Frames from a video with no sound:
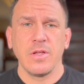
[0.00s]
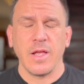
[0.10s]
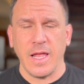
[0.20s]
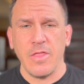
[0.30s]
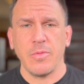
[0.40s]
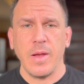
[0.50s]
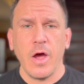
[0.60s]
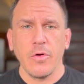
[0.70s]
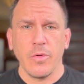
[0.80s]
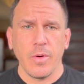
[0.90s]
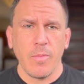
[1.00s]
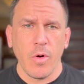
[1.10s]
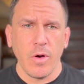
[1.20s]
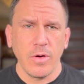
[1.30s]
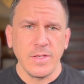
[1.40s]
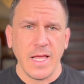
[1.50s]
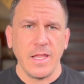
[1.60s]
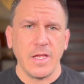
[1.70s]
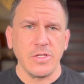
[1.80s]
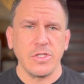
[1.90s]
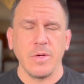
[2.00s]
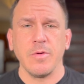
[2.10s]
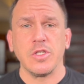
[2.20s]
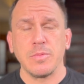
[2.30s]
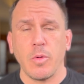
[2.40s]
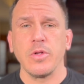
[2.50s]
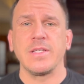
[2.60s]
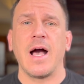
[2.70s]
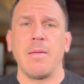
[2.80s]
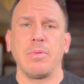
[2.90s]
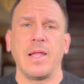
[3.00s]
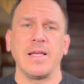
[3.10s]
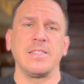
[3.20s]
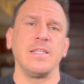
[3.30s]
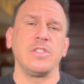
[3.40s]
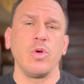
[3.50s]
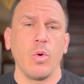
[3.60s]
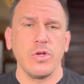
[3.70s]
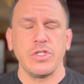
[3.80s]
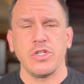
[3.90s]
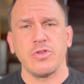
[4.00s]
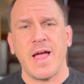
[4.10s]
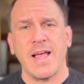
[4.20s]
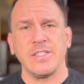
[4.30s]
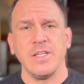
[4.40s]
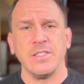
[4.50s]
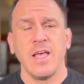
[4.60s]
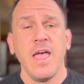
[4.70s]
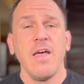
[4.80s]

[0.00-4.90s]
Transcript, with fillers: again, 300 or more daily consumers, sports complexes, tourist attractions,